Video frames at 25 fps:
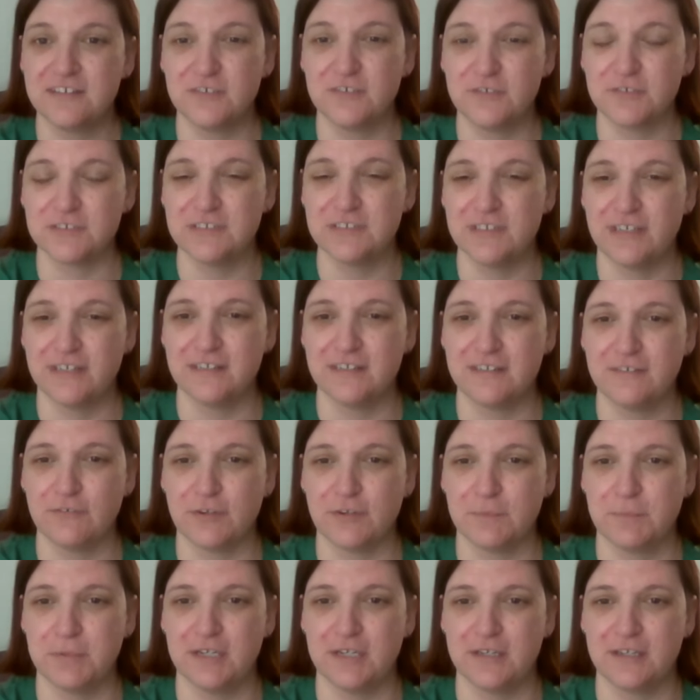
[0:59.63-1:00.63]
There's a lot of
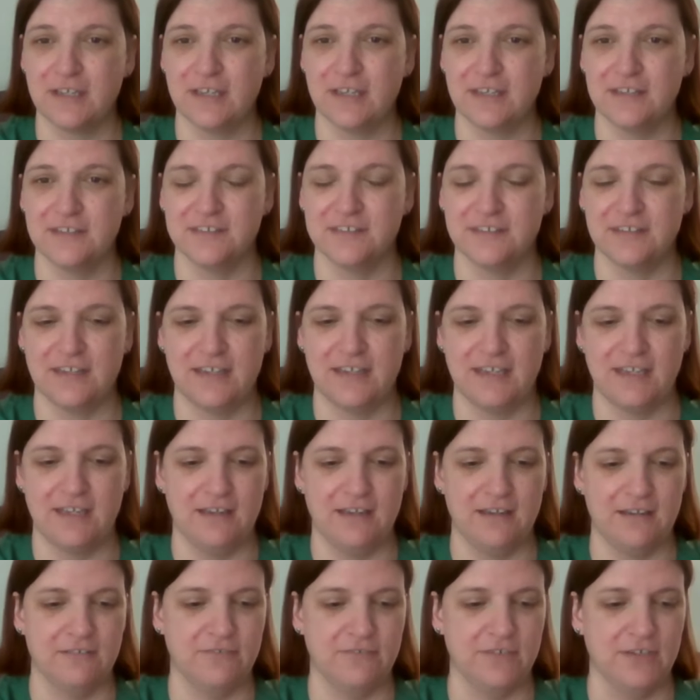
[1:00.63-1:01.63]
different podcasts that
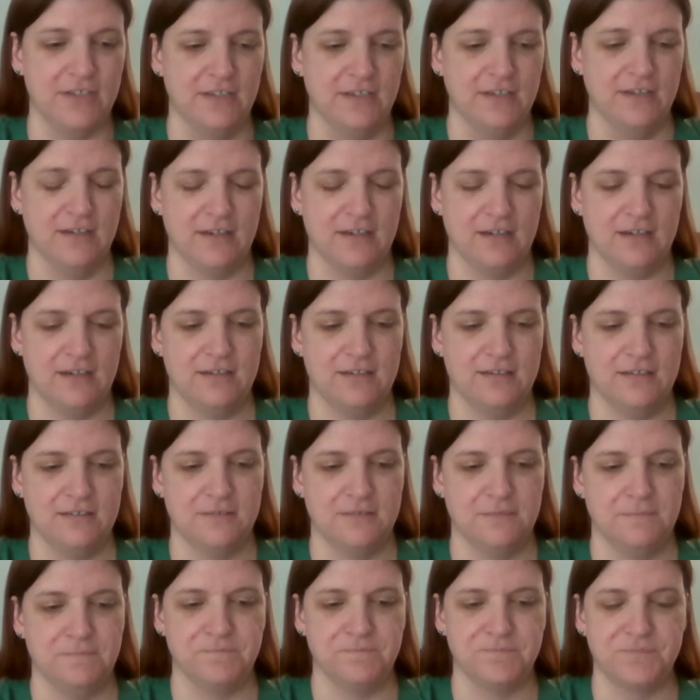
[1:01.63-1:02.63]
have
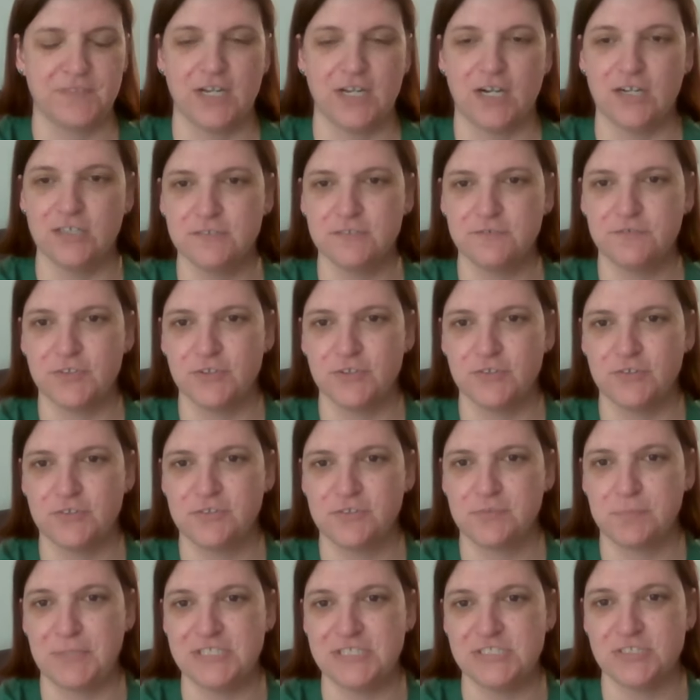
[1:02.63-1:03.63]
all of those
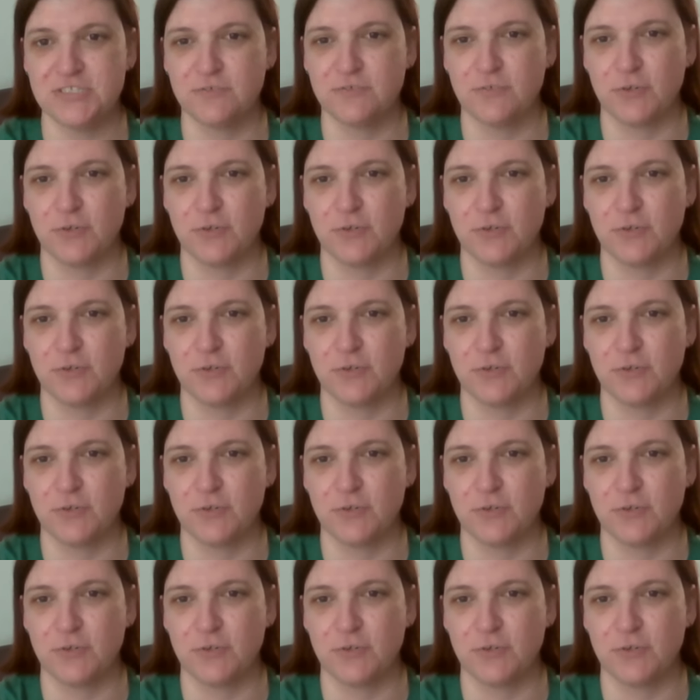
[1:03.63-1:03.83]
speeches